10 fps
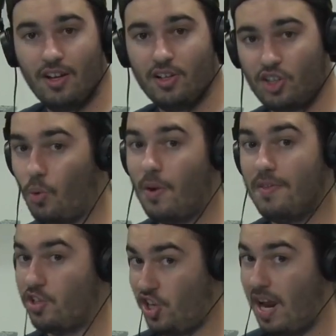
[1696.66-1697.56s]
to win
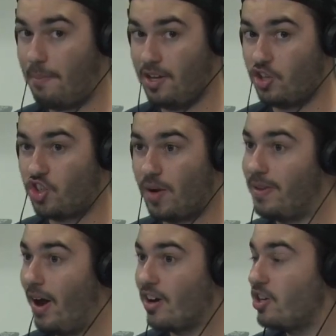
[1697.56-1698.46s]
the championship.
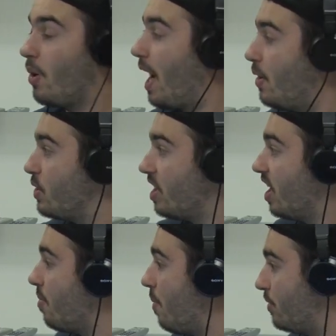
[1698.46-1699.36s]
Now, I don't know how you could
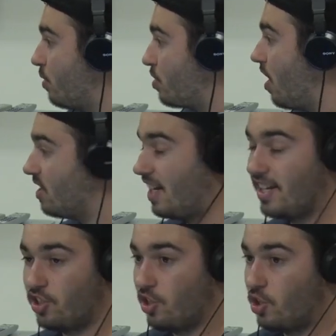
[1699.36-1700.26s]
come up with those odds. I
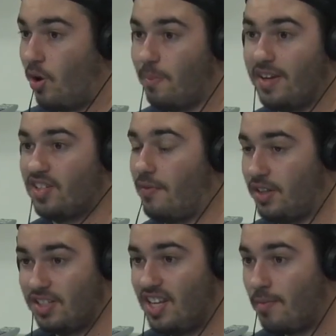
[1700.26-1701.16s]
guess you're just going based off
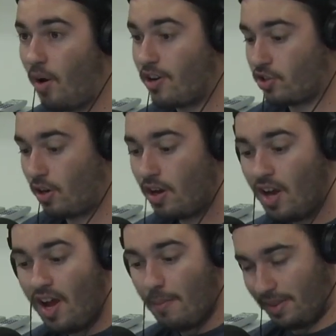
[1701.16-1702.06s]
of the team roster.
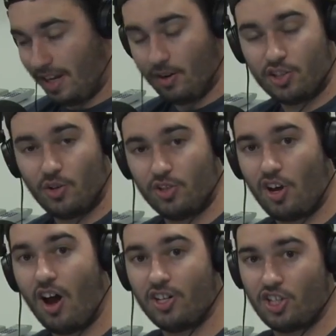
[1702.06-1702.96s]
But the Arizona
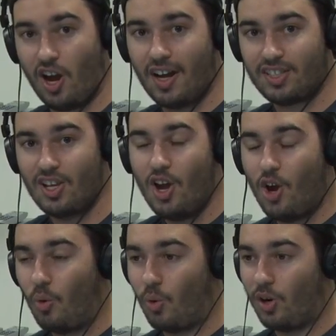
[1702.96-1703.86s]
Hotshots
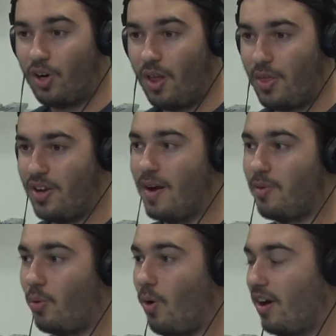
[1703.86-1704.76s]
were the
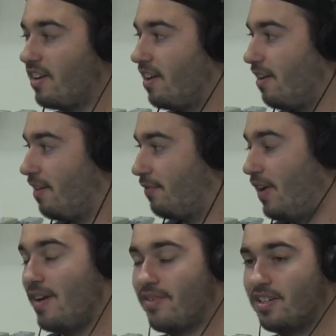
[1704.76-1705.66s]
number one
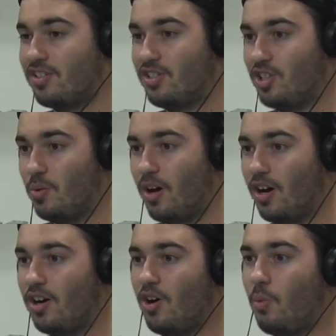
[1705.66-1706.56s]
favorites to
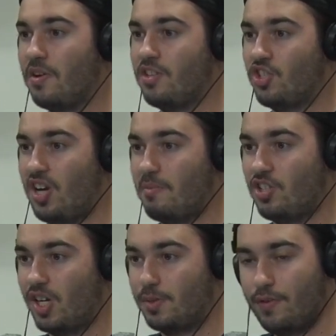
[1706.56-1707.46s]
uh, win the
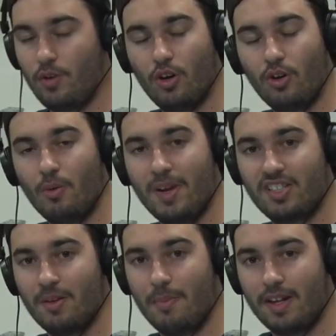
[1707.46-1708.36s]
championship. So if you're going to go make
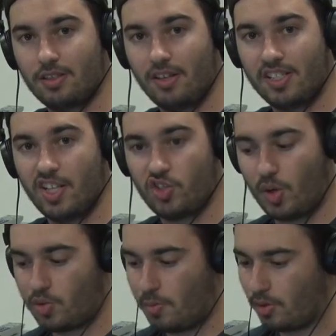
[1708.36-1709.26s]
some bets, links in the description